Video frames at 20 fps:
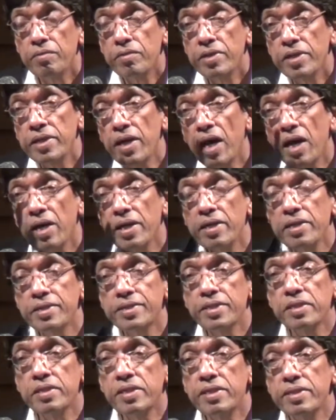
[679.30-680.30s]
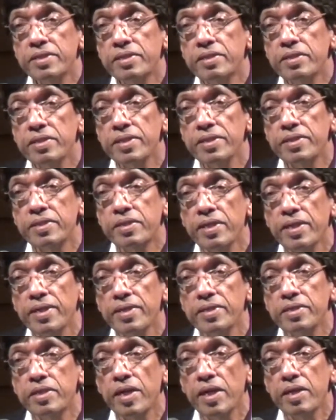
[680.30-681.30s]
in our ancient history it
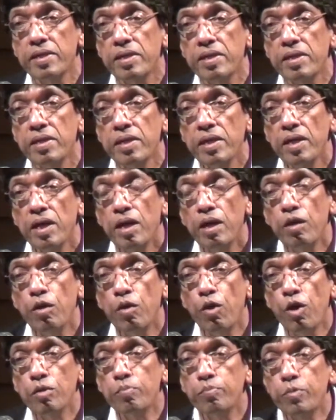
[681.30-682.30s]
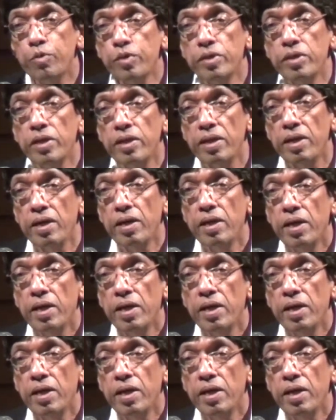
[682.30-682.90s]
says that Lord Buddha